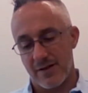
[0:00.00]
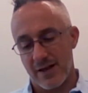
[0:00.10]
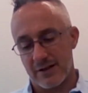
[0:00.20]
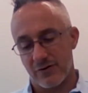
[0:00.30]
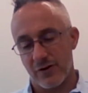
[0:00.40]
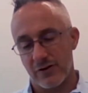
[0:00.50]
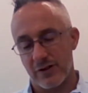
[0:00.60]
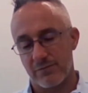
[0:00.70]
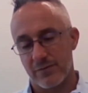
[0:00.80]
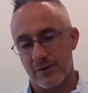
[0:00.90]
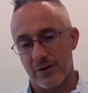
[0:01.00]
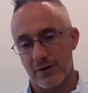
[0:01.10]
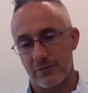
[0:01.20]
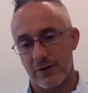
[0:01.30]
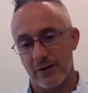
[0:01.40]
that's really, you
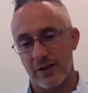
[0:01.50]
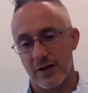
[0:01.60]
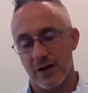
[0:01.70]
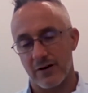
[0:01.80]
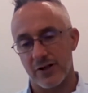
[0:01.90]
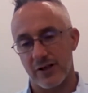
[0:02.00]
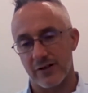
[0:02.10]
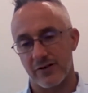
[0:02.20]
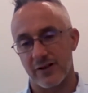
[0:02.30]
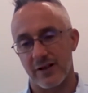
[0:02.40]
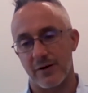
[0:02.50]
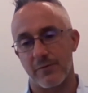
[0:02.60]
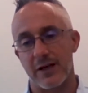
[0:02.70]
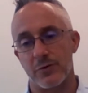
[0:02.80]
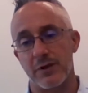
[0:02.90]
know, really encouraging to see. And
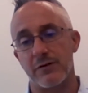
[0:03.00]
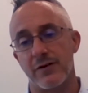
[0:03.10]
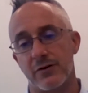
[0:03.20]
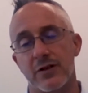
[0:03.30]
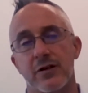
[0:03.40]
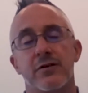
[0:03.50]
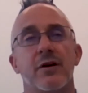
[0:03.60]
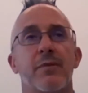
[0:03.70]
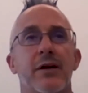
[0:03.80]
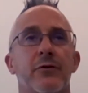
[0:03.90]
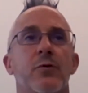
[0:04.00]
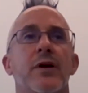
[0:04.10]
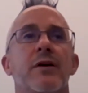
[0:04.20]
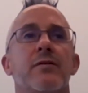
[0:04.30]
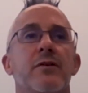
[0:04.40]
it makes me feel good about the
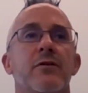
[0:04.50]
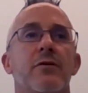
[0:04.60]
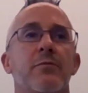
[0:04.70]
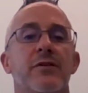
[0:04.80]
way, you know, the